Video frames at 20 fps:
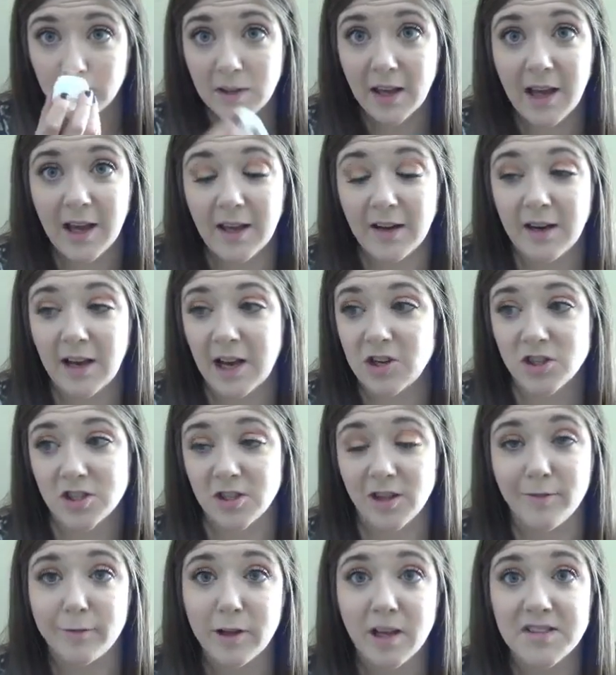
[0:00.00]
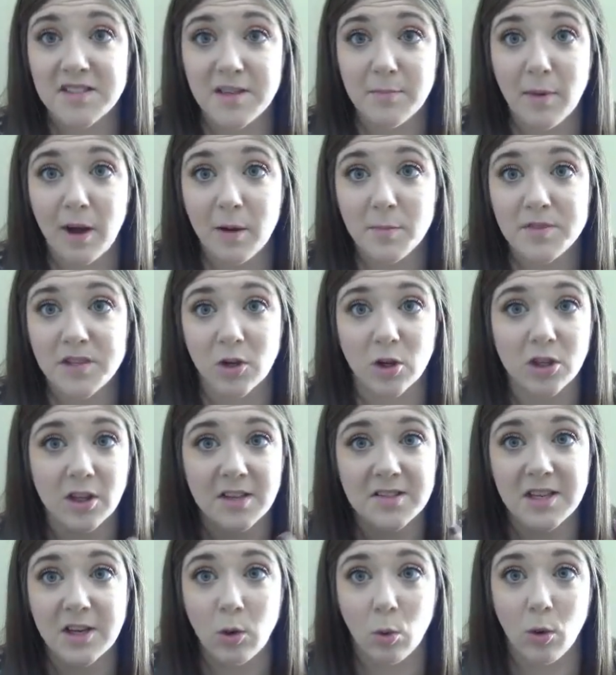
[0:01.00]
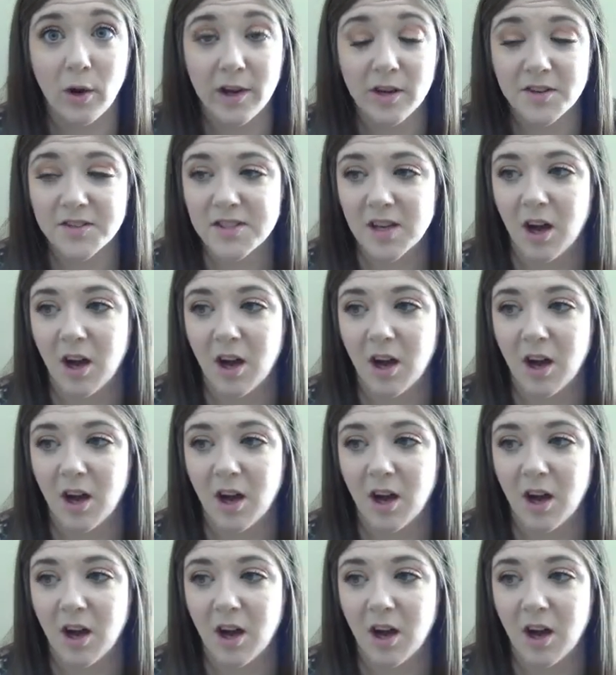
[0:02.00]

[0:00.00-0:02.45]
And I just love cleansing balms or cleansing oils.